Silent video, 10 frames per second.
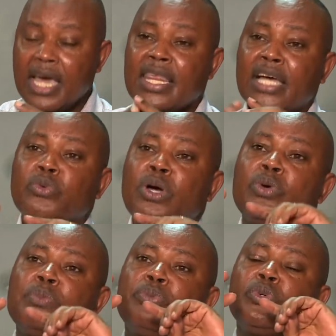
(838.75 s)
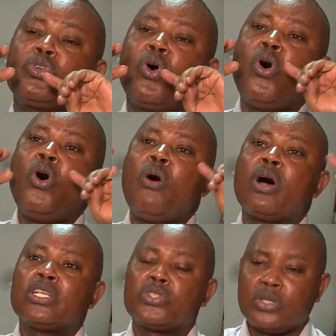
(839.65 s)
That's where we put all
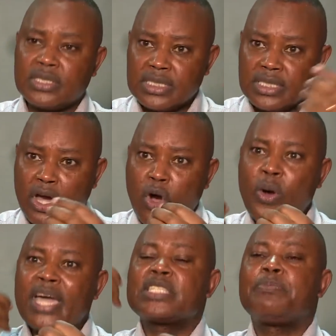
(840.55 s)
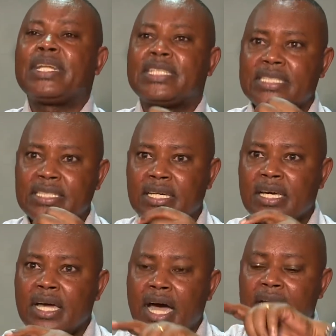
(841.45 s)
our resources, all our expertise,
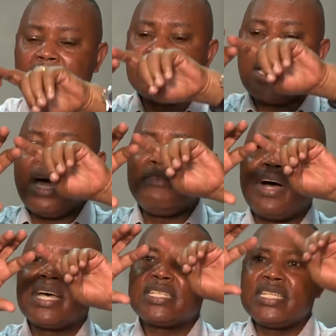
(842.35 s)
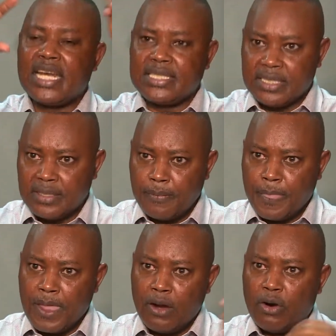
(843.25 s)
and have a synergy
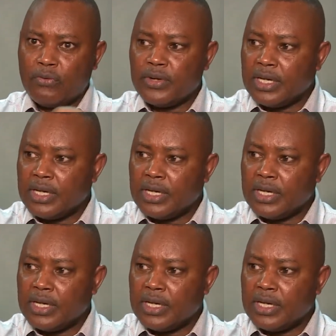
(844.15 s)
of